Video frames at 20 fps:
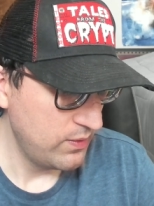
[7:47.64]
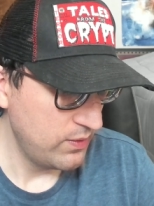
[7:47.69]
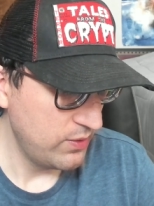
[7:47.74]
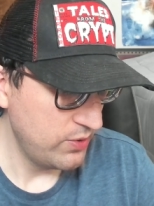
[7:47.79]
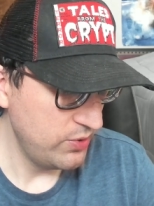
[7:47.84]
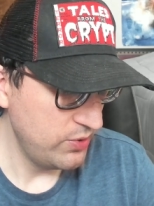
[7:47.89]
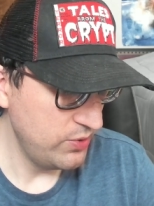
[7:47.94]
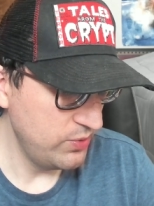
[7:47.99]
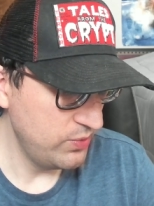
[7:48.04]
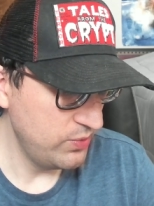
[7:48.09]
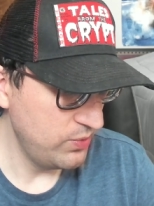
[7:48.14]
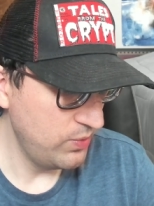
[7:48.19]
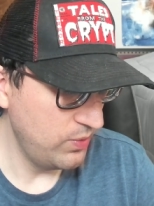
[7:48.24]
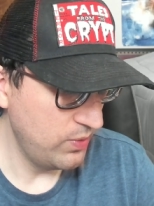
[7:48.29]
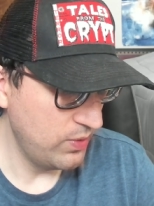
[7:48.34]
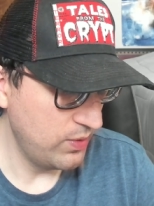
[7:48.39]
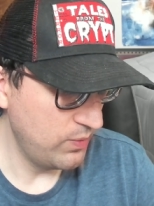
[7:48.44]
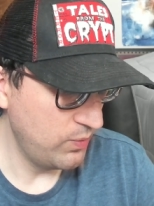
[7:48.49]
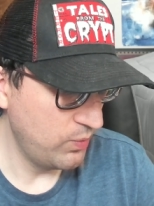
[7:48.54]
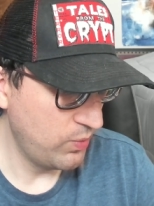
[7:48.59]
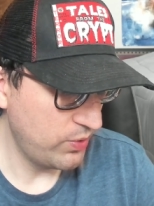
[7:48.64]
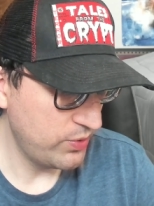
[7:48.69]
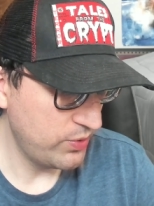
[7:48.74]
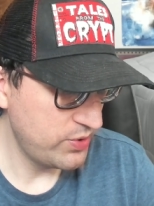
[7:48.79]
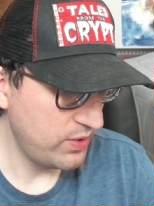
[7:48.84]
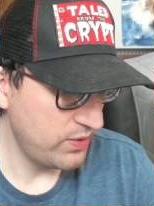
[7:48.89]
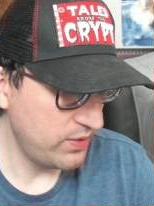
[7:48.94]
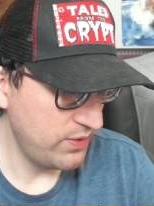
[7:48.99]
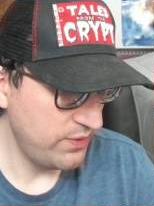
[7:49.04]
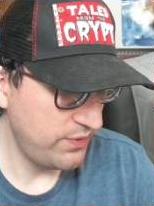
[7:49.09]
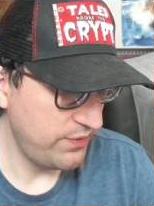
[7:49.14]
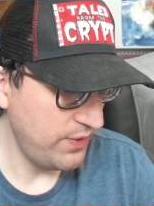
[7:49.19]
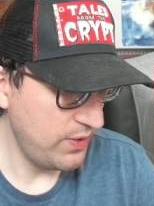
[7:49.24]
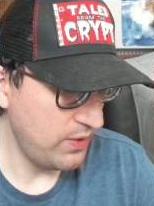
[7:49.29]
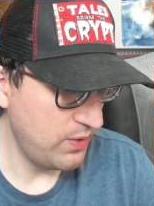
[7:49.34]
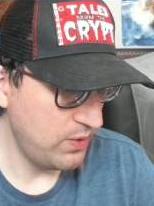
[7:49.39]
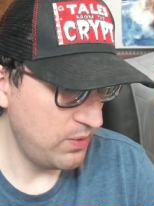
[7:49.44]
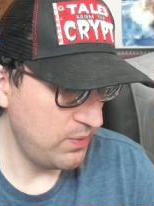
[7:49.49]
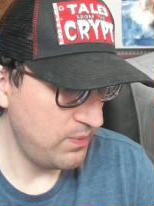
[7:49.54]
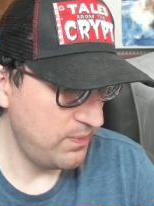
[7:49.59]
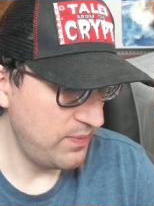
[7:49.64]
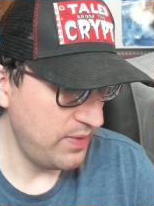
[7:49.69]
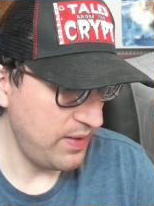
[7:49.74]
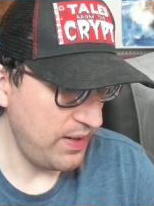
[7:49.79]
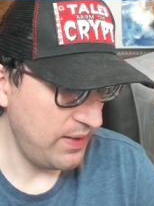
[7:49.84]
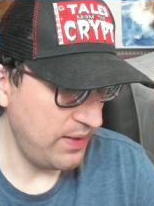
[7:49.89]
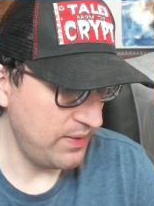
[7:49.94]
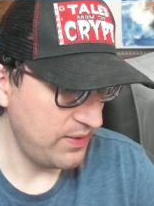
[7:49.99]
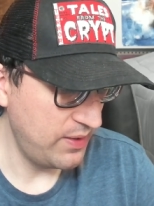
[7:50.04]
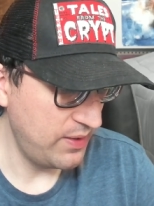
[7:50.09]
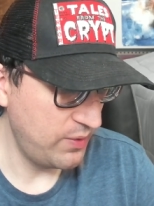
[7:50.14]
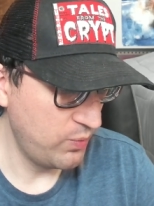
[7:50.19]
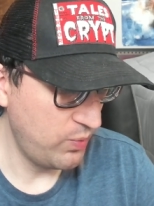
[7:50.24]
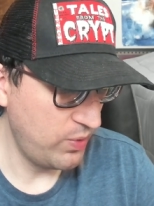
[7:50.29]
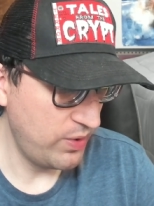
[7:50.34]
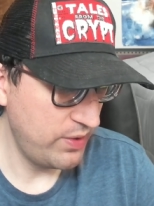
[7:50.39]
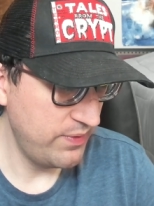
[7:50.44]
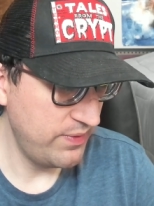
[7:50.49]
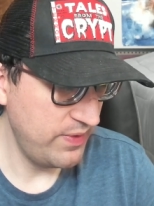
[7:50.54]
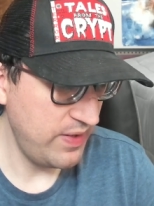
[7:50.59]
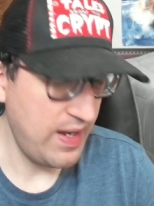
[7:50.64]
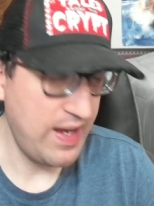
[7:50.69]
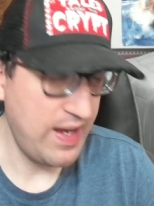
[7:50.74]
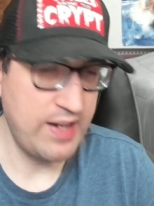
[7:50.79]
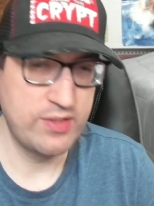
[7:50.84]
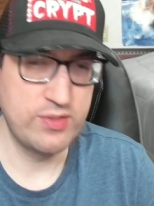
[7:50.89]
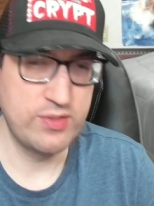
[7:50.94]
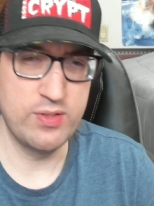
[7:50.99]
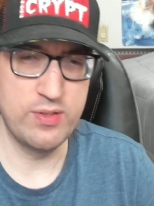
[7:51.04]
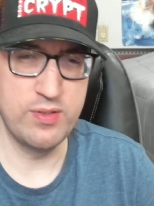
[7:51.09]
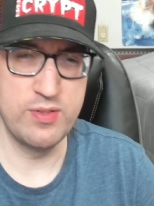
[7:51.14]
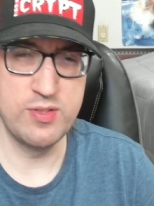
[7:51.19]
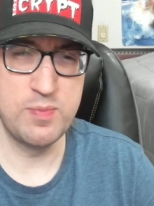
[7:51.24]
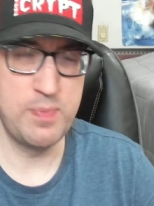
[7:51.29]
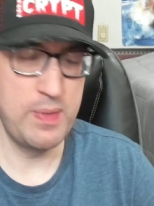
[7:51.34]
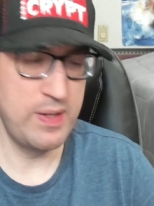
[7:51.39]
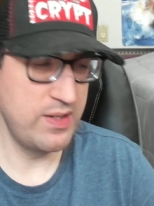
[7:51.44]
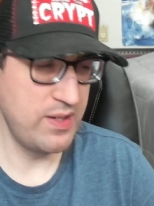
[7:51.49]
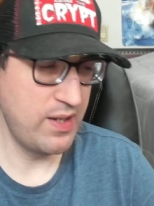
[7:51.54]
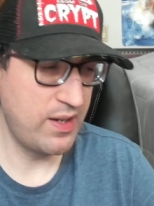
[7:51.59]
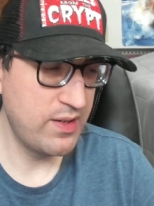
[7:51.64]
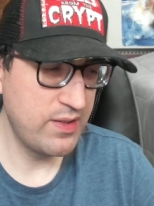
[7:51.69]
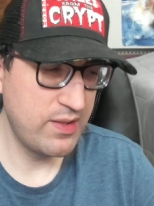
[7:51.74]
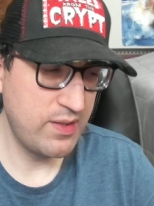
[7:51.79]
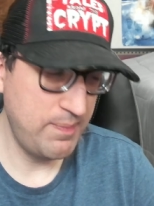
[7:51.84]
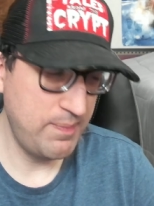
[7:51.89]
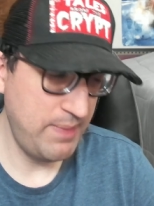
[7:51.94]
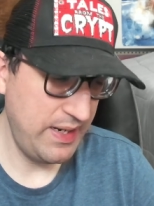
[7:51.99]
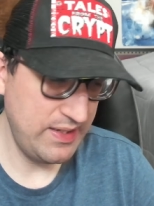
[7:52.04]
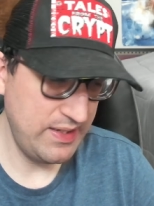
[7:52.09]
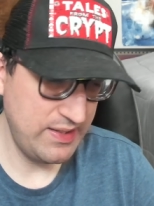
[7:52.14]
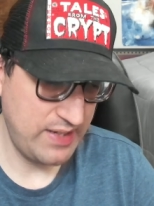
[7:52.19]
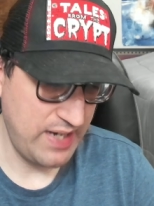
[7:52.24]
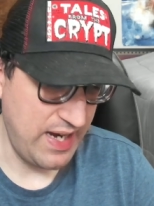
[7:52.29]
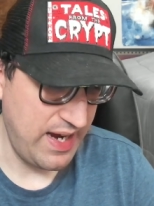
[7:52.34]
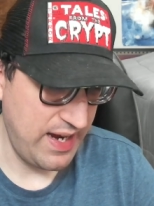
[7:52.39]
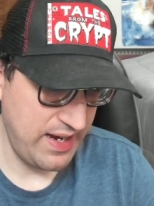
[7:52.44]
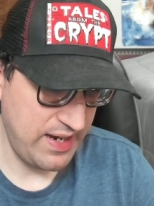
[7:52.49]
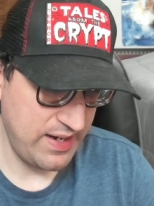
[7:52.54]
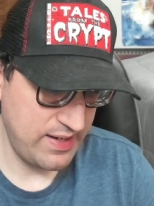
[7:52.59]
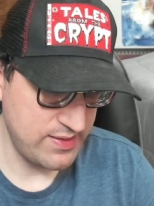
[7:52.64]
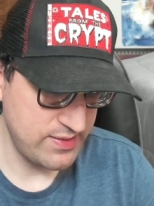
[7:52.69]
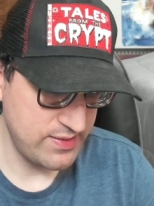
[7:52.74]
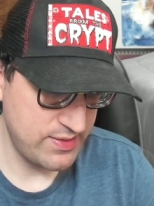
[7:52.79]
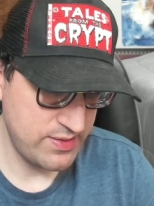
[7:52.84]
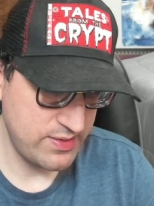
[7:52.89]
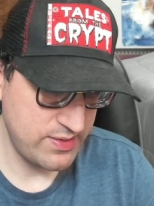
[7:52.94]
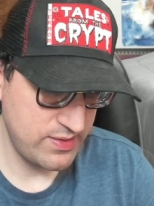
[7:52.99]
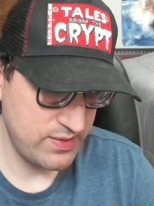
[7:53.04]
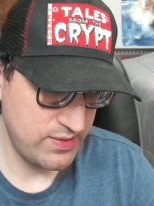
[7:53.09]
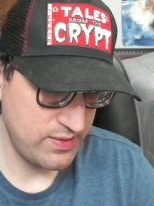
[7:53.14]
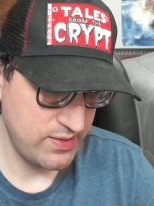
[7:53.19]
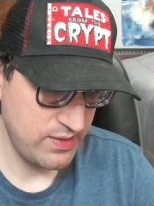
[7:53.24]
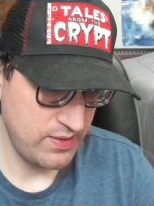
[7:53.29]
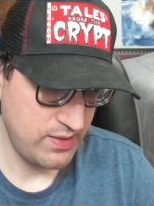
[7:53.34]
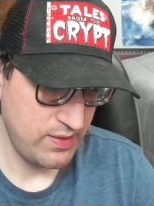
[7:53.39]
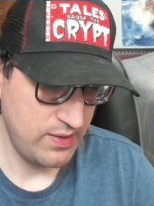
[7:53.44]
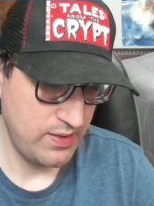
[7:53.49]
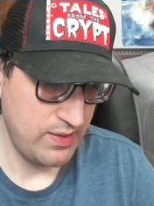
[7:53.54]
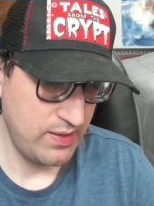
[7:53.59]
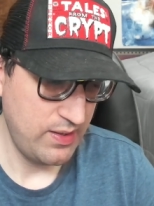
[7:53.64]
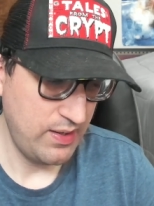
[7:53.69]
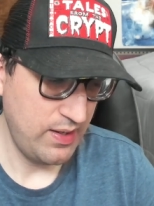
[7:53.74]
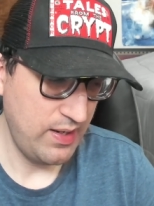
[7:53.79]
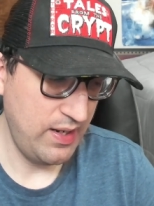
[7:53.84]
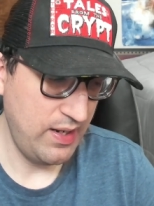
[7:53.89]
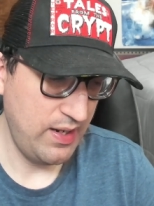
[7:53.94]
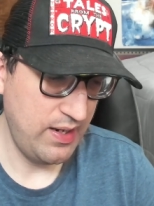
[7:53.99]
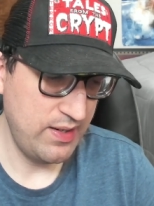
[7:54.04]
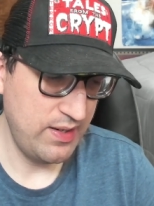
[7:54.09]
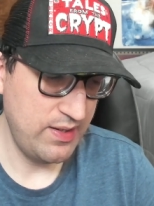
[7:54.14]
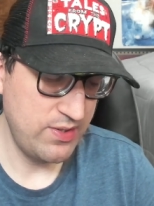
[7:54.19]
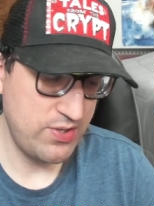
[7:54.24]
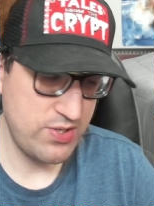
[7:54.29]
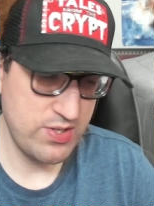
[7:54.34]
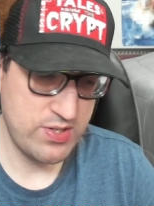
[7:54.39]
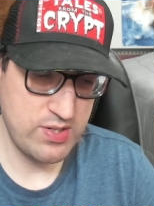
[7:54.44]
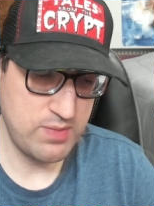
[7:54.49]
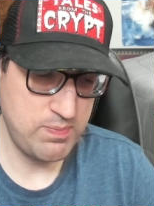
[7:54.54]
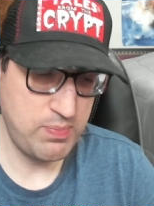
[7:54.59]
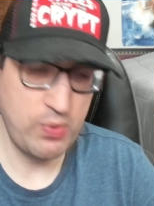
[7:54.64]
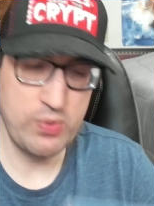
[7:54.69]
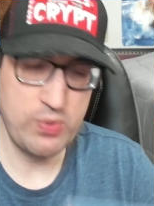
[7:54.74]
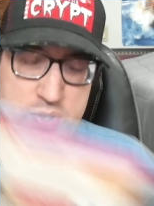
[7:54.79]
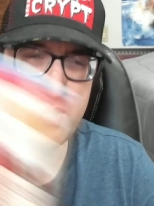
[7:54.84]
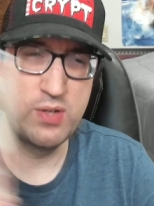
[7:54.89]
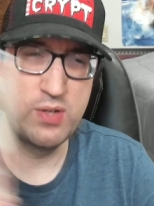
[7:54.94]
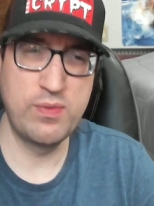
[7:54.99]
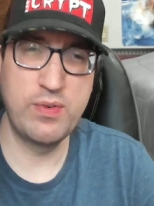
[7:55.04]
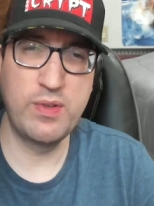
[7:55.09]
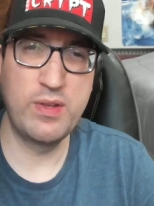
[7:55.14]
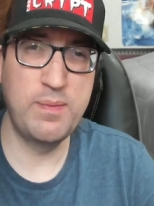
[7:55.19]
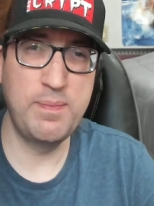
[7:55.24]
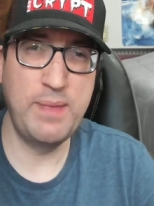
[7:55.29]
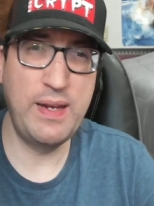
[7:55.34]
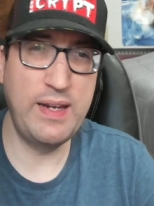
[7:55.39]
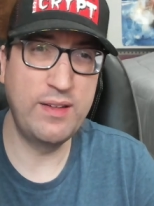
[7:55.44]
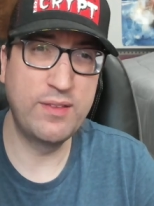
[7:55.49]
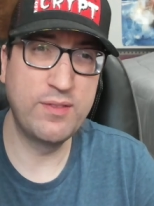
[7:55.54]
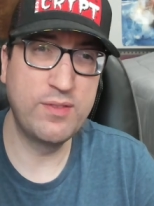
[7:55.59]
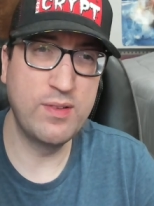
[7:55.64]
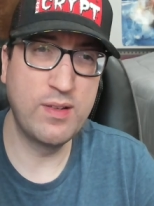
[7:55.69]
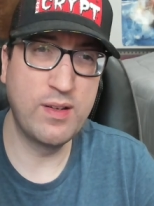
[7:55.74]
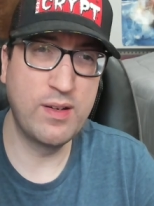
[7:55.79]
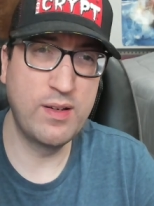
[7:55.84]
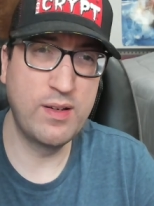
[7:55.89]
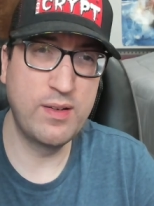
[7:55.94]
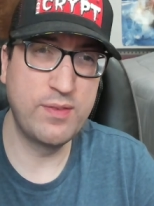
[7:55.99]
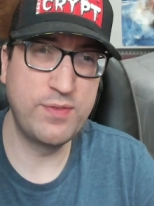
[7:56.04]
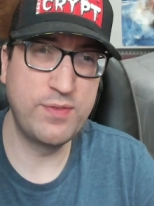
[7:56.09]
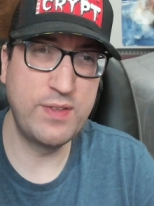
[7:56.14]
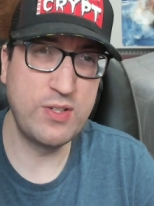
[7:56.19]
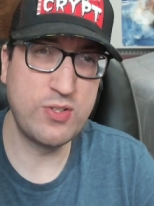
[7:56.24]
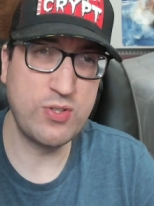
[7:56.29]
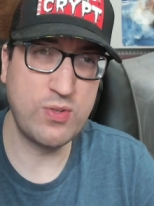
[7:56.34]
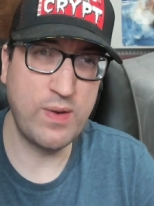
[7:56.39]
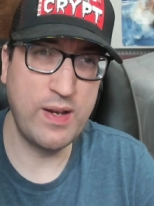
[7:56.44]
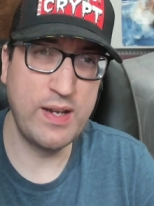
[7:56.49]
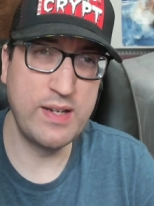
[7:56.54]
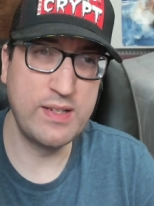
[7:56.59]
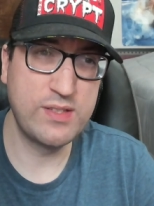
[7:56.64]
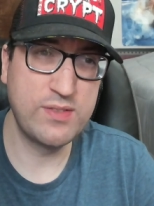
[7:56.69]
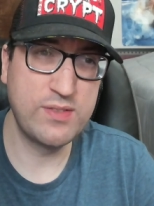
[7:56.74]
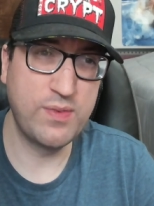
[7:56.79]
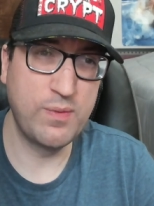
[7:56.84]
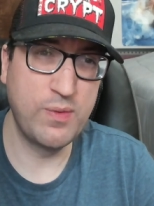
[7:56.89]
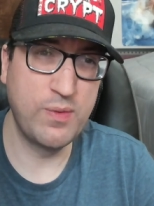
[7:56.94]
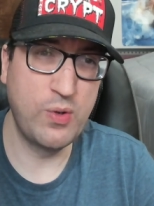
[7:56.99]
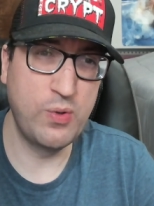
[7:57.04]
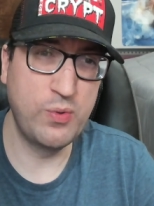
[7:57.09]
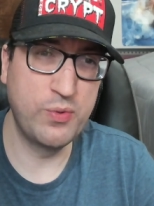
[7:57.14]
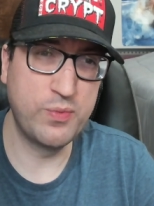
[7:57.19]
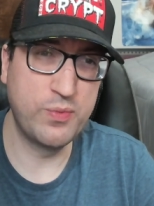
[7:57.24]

who worked on the film and like one of the actors, but none of the main cast. And it just ports over the main featurettes from the old